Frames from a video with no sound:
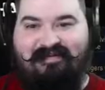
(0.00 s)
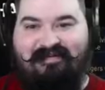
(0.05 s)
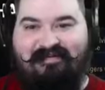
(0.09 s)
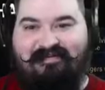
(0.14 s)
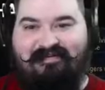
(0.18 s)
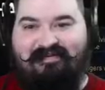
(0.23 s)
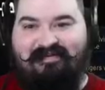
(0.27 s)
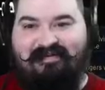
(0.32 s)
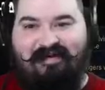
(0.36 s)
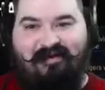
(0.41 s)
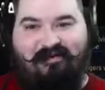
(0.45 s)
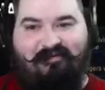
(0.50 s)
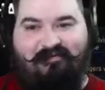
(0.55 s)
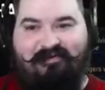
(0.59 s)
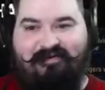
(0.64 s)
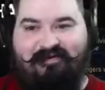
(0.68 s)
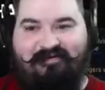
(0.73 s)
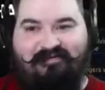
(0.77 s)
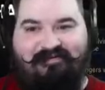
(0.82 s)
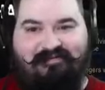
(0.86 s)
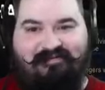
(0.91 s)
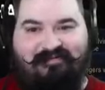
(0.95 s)
here. I don't
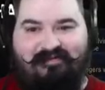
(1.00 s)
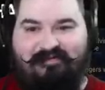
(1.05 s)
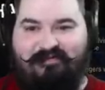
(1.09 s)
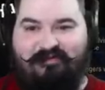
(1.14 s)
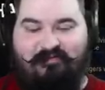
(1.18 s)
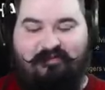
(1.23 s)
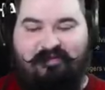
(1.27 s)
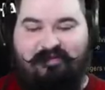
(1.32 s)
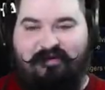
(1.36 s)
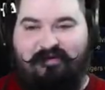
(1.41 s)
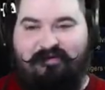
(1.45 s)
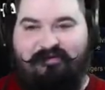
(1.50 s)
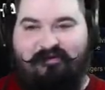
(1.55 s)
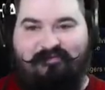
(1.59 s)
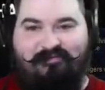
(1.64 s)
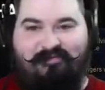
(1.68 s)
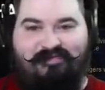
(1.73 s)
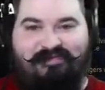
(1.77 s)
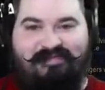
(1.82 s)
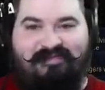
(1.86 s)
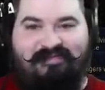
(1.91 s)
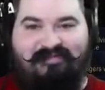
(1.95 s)
wanna trip the
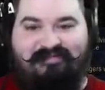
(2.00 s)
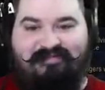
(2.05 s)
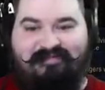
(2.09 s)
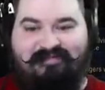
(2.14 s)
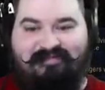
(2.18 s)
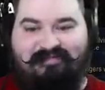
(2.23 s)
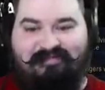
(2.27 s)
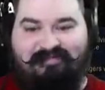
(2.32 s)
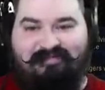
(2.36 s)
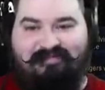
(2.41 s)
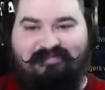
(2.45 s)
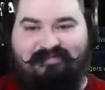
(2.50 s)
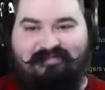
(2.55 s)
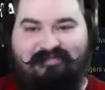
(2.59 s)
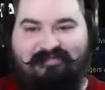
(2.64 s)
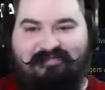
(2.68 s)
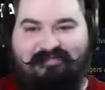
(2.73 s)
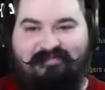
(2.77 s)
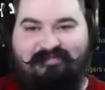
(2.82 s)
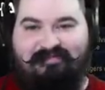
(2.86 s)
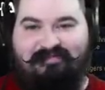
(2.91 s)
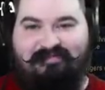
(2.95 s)
alarms here.
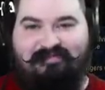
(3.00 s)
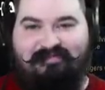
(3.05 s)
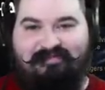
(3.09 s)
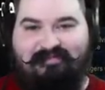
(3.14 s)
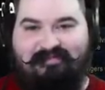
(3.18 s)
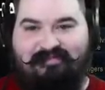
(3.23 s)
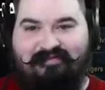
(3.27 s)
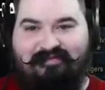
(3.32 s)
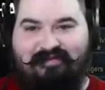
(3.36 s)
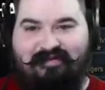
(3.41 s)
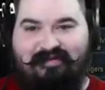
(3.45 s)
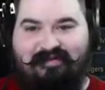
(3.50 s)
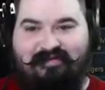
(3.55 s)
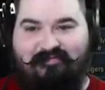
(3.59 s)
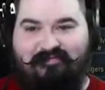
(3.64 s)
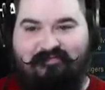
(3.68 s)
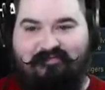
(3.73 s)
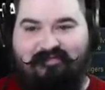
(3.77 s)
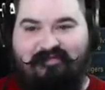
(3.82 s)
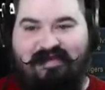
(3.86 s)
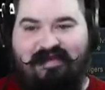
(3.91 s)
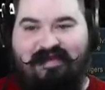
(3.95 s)
Oh
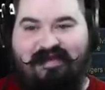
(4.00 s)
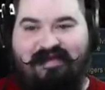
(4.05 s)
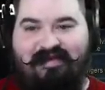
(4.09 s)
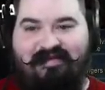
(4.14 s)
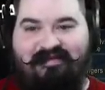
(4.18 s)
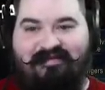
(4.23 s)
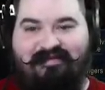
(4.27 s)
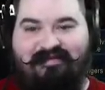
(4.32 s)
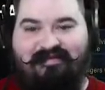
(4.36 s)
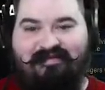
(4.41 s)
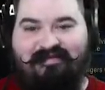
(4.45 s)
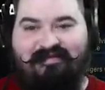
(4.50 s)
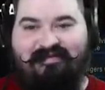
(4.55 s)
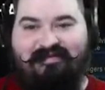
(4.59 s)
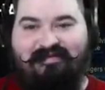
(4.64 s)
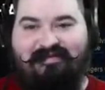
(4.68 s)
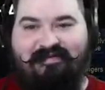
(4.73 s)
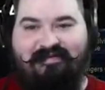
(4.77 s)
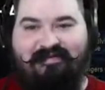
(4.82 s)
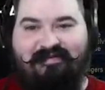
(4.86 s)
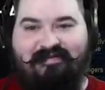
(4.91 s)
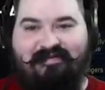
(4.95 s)
man.
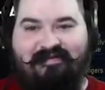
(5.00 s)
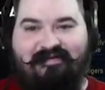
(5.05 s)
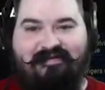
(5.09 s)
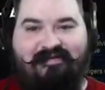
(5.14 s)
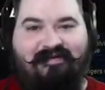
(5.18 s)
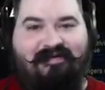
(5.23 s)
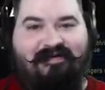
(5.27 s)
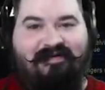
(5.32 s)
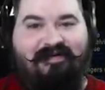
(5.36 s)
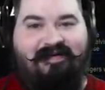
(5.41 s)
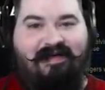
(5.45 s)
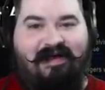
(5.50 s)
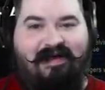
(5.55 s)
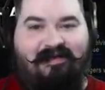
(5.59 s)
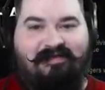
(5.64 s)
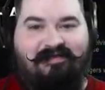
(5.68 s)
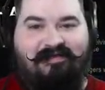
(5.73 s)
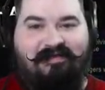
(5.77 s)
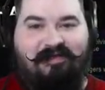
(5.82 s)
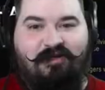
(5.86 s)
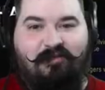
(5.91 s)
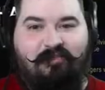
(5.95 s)
Yeah,
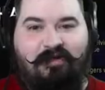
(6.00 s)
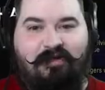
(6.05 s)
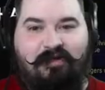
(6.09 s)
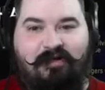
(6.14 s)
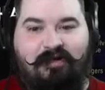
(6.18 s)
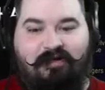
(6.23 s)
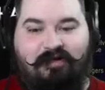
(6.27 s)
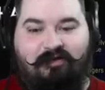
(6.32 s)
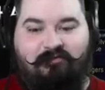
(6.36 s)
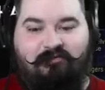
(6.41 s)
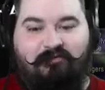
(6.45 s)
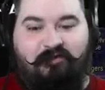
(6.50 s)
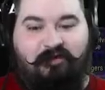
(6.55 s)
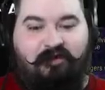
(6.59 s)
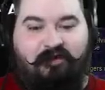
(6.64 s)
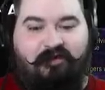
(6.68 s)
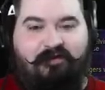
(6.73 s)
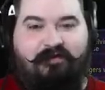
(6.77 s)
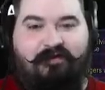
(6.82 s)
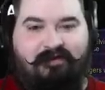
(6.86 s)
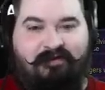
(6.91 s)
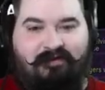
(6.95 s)
that's gonna be uh,
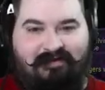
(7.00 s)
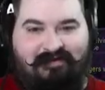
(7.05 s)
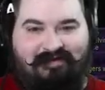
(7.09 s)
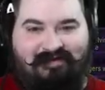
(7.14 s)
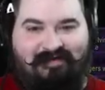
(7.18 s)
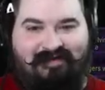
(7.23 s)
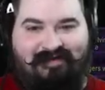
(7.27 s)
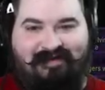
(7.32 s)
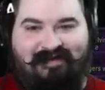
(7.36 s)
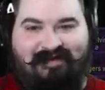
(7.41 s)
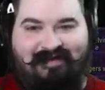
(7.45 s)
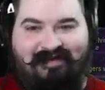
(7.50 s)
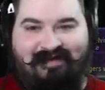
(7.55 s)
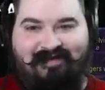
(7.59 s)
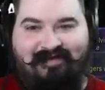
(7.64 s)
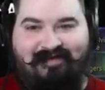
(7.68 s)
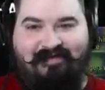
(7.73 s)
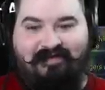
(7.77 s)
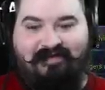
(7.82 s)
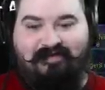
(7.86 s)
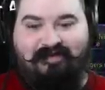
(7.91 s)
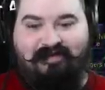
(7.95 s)
fun.
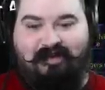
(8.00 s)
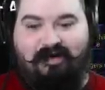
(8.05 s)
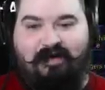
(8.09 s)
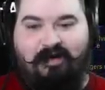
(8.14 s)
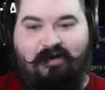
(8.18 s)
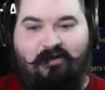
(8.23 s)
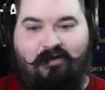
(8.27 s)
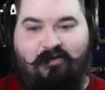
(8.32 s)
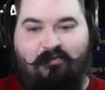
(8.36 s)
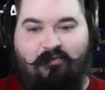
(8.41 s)
oh,